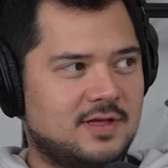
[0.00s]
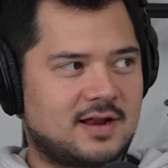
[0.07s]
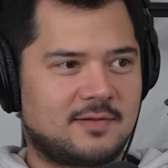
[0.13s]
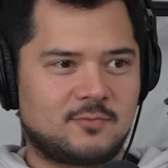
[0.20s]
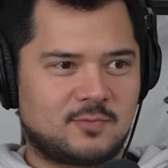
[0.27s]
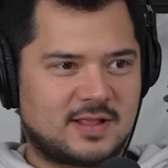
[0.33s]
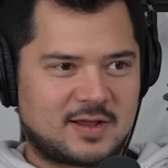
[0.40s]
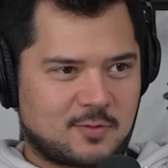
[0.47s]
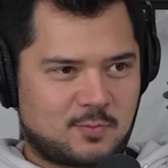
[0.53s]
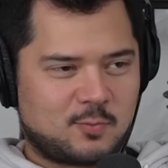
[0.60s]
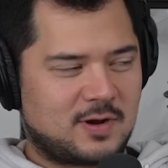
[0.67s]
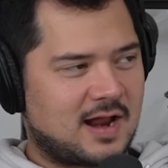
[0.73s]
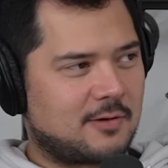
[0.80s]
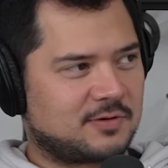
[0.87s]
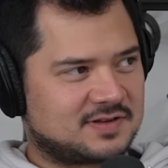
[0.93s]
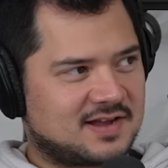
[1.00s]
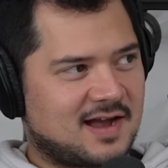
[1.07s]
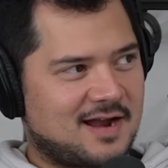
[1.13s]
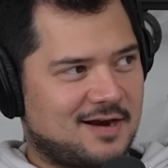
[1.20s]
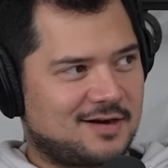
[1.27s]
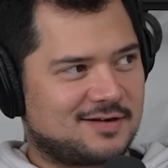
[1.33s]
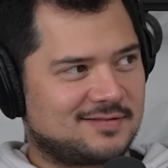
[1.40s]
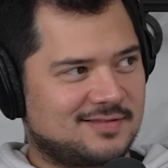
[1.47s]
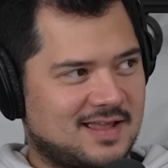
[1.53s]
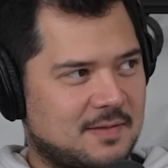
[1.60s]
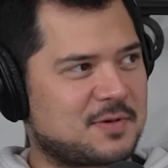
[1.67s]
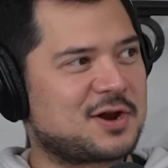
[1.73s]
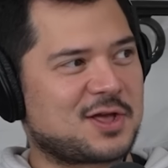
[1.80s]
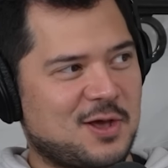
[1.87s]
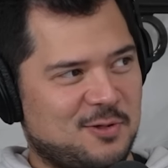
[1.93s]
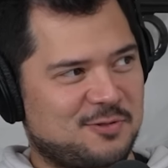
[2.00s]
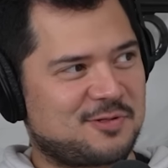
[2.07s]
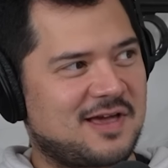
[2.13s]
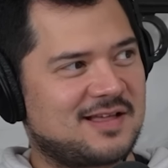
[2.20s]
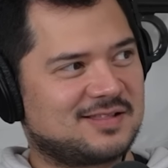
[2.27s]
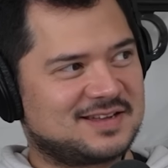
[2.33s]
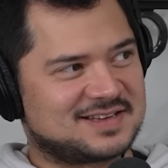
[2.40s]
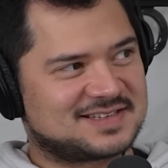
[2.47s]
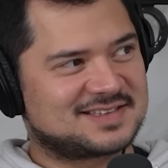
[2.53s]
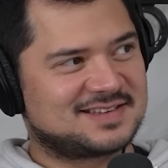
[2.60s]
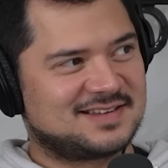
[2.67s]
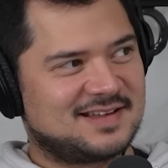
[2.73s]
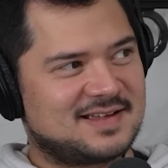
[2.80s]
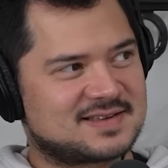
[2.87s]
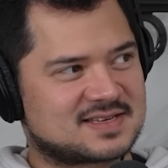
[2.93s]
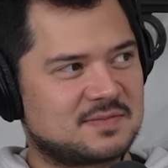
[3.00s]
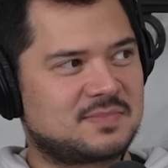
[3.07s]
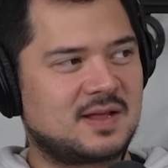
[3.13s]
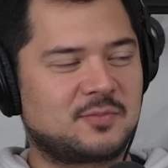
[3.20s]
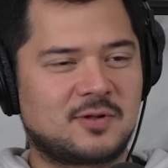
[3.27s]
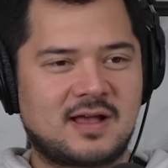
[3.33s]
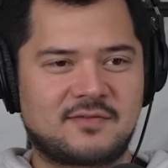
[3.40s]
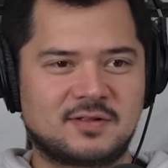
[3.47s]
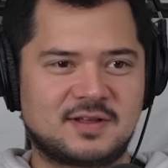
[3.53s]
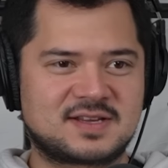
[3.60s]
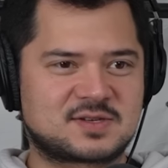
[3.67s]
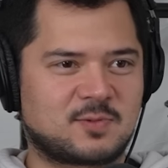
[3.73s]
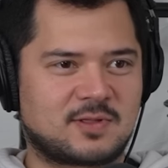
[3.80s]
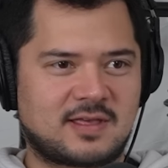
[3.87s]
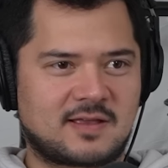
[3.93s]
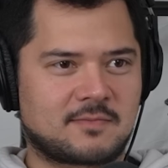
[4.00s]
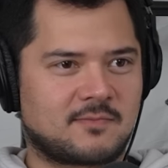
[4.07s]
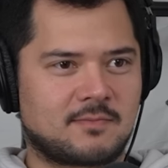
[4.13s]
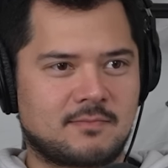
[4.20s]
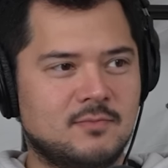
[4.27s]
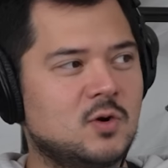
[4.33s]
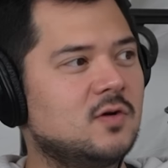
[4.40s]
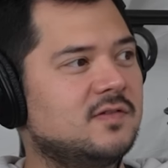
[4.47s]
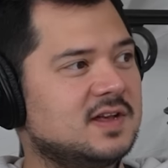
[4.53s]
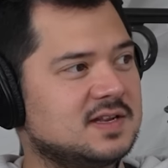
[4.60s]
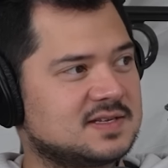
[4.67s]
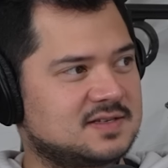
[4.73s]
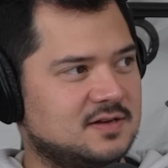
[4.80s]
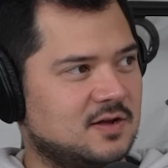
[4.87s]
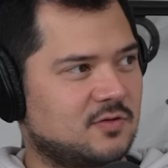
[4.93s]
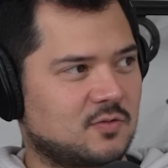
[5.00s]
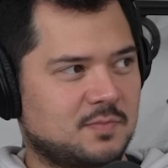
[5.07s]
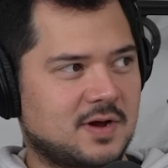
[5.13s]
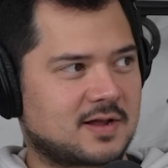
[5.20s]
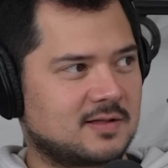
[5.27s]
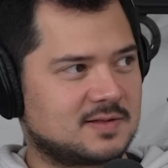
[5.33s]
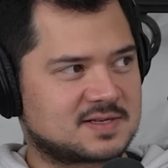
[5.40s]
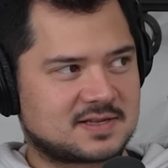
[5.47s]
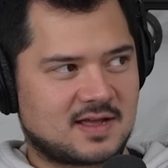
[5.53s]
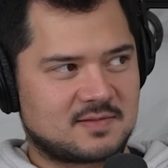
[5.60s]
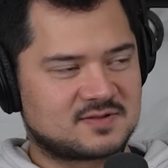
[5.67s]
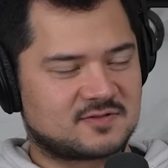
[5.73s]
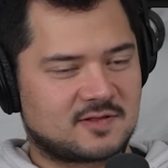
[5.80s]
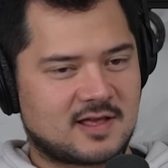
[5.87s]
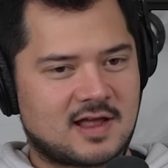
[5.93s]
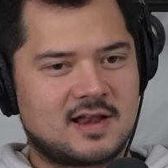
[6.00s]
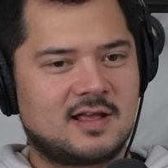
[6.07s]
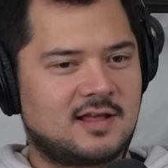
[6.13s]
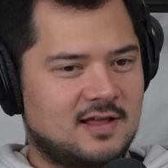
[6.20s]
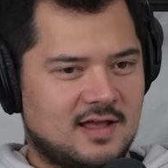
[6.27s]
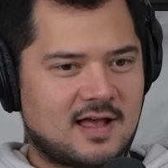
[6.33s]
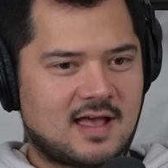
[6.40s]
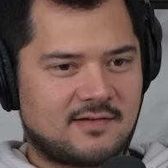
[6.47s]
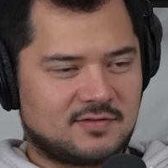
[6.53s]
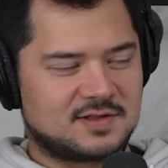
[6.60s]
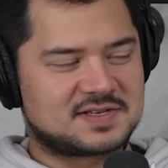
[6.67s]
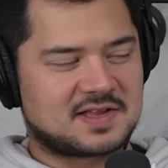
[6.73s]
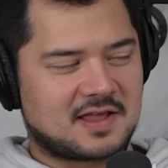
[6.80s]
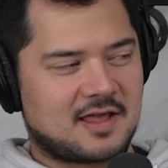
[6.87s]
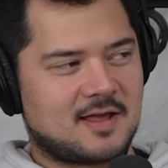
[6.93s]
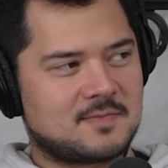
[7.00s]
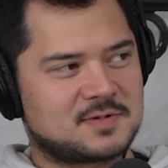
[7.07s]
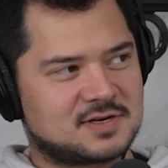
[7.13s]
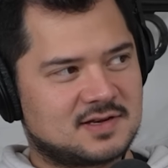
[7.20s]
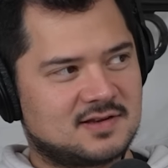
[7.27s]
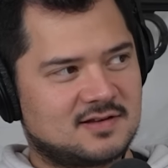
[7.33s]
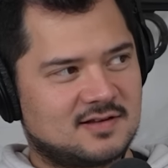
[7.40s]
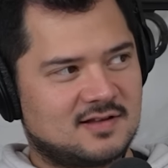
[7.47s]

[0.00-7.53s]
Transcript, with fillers: that like when I retire, like I'm going to go through that list. You definitely. Some people have a list with like movies, you know, their bucket list items for that. I have a list of games.